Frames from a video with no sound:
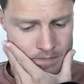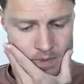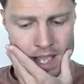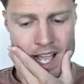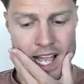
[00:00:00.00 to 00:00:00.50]

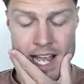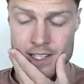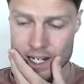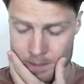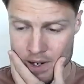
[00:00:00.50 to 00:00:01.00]
I talk
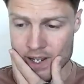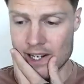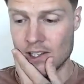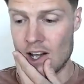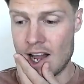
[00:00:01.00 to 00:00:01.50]
about it a
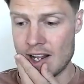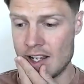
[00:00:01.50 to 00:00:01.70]
lot